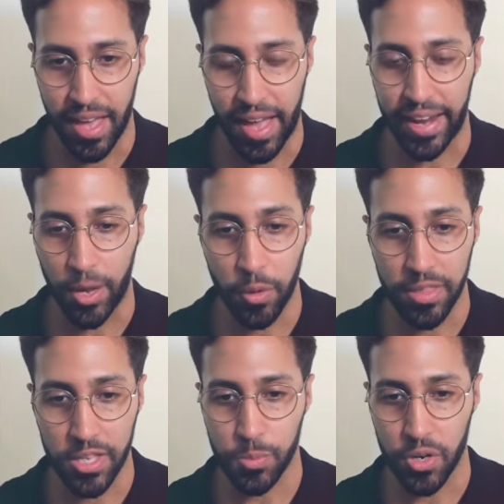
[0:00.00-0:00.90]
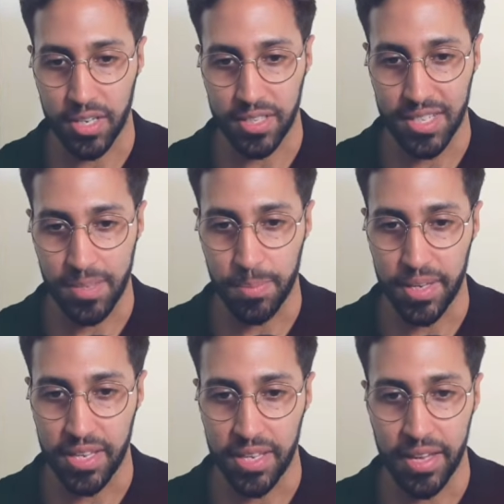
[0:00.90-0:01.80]
and I want this product to
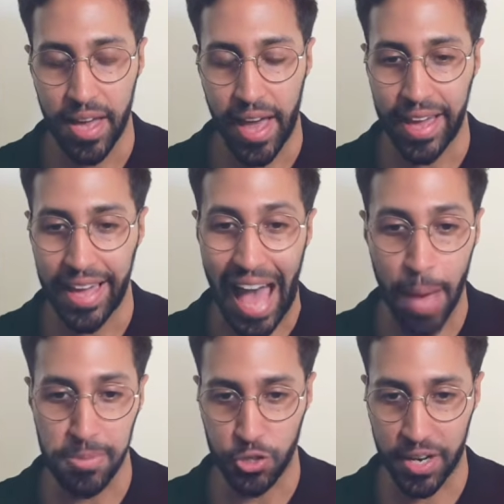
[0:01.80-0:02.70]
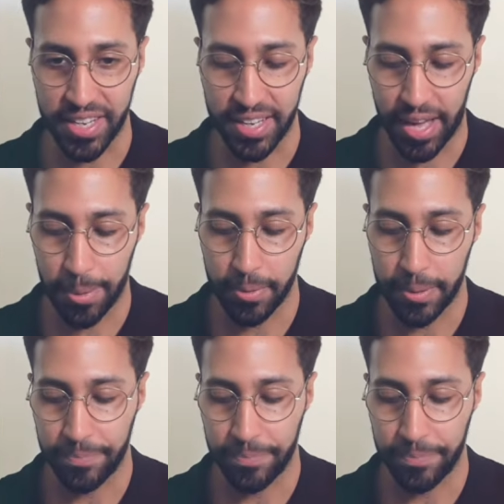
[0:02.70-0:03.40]
be a habit tracking app.